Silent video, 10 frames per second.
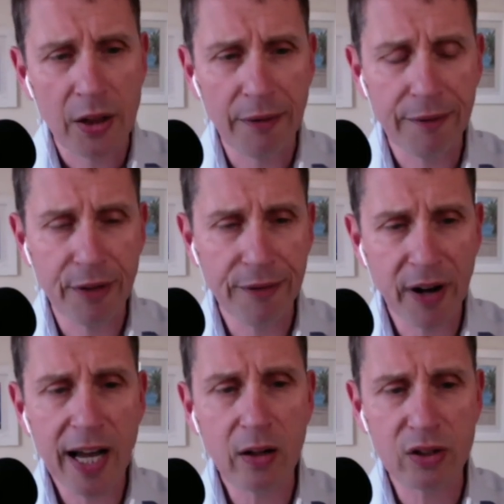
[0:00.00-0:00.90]
The, the
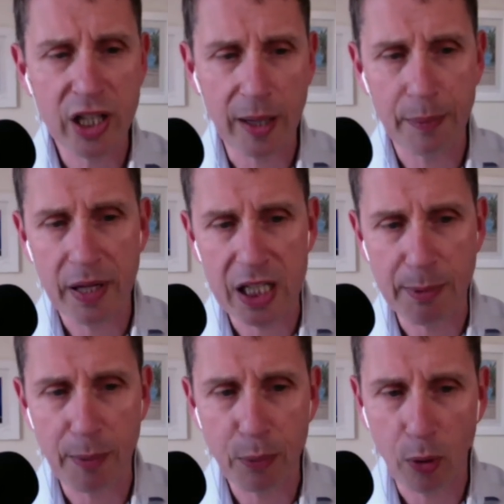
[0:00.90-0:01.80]
final tip is
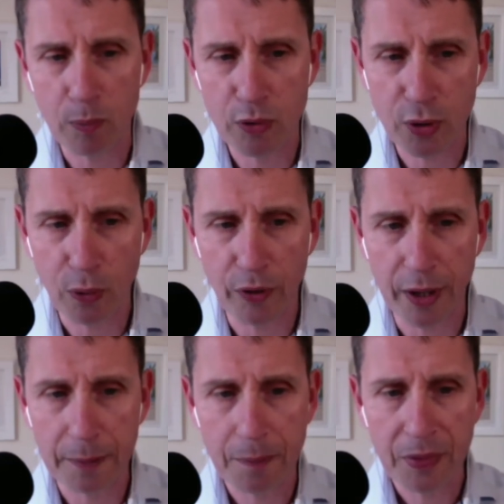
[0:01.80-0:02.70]
about problem
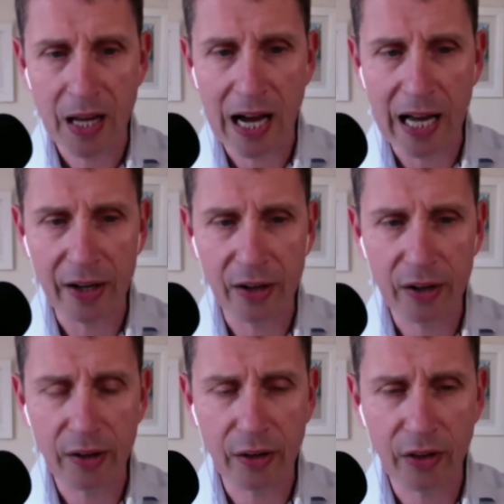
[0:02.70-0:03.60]
solving,
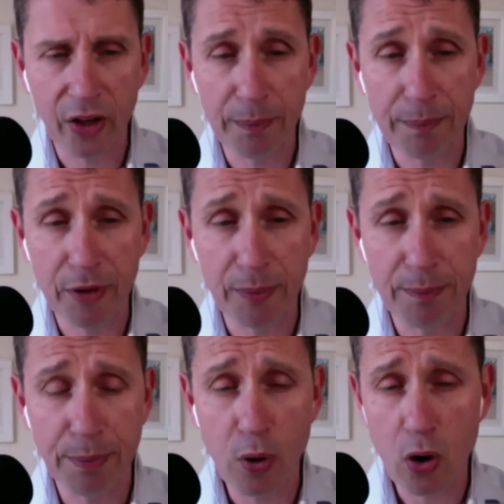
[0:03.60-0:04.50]
and the the
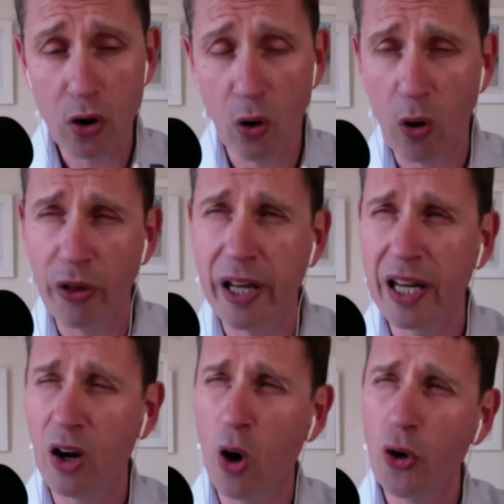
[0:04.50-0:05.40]
book or
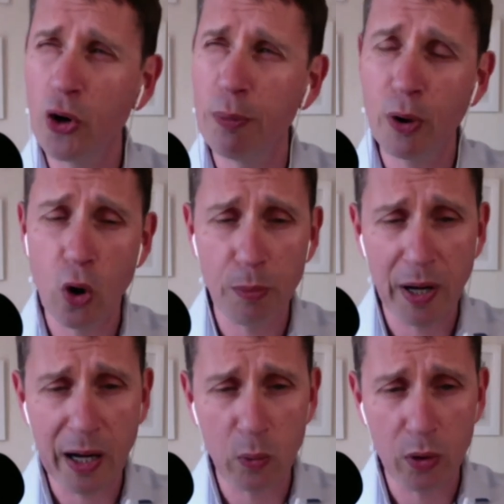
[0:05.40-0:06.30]
the audio program
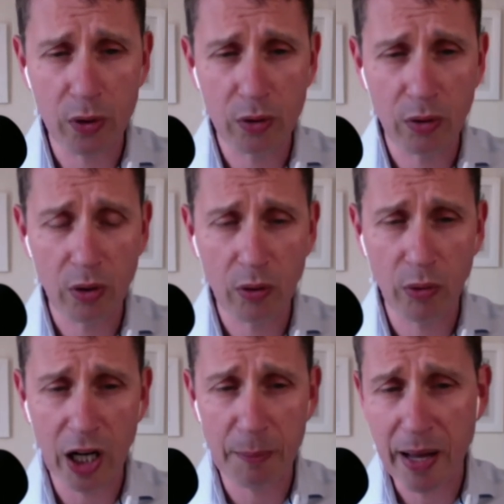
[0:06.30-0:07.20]
I would
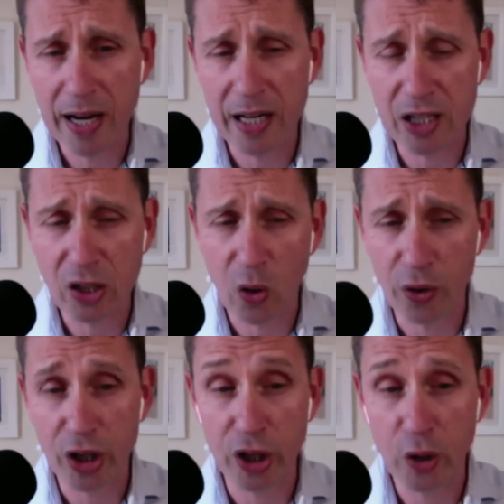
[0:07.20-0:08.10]
recommend is
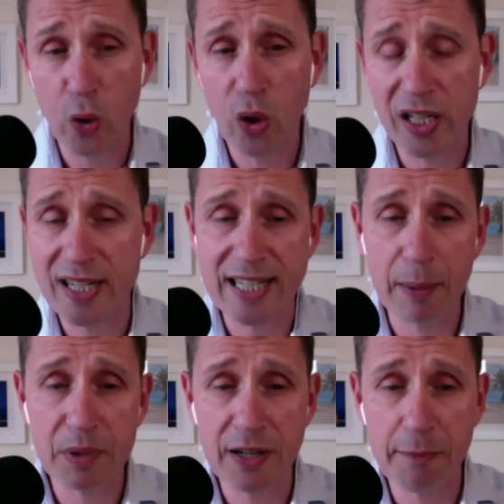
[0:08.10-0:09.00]
called Your
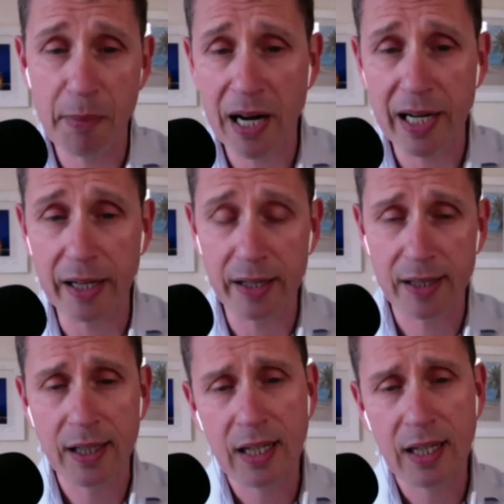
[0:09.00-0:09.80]
Deceptive Mind,